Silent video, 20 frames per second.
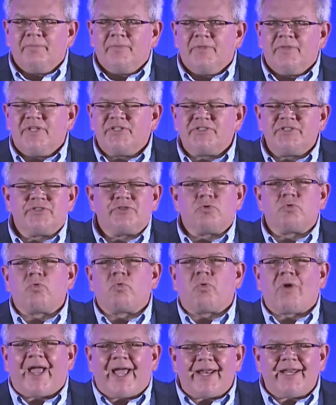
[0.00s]
This is a
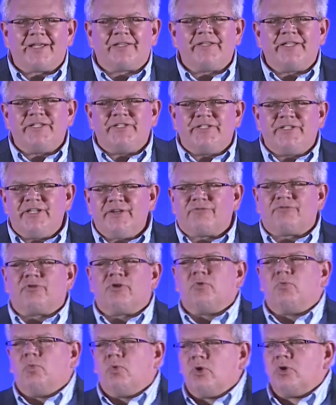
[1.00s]
radically
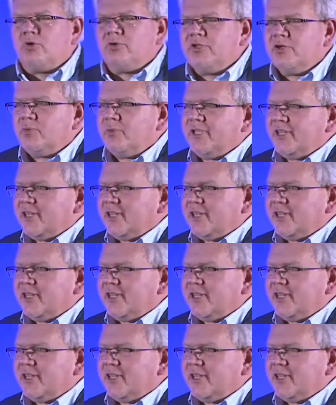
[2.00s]
different world that we